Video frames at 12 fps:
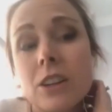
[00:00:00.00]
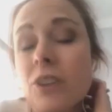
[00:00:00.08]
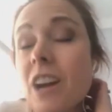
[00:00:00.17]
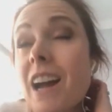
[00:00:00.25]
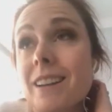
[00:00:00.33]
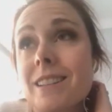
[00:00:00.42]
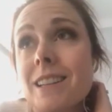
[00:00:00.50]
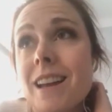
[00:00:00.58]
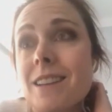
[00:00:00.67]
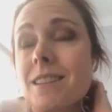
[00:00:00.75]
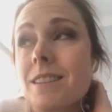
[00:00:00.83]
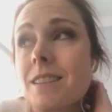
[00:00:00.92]
correct.
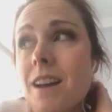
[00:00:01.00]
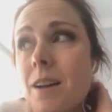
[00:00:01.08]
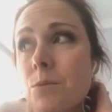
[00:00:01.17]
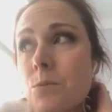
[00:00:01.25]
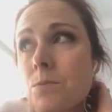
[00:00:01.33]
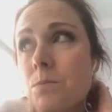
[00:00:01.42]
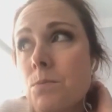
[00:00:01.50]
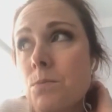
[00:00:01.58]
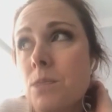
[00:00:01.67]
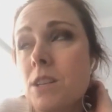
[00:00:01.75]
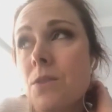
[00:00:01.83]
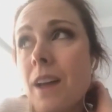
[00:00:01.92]
Yes.
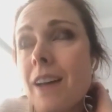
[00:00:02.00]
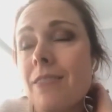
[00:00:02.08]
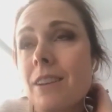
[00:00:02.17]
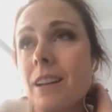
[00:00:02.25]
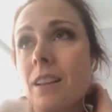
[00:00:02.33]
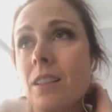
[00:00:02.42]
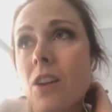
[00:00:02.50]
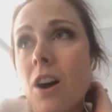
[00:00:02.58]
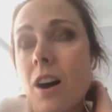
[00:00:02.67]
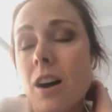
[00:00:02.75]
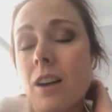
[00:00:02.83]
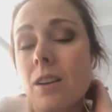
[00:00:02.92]
We don't have any
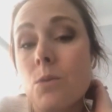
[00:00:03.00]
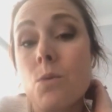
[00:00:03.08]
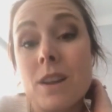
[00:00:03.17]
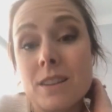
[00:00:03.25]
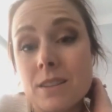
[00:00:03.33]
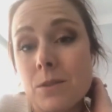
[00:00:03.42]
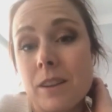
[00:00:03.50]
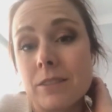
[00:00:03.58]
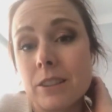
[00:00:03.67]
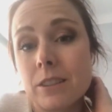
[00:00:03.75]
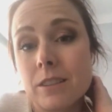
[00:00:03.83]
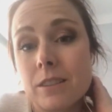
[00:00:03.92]
law
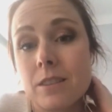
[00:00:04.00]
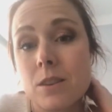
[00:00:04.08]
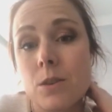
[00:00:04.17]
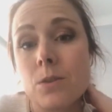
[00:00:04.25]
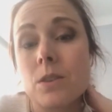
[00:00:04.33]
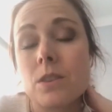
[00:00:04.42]
whatsoever. So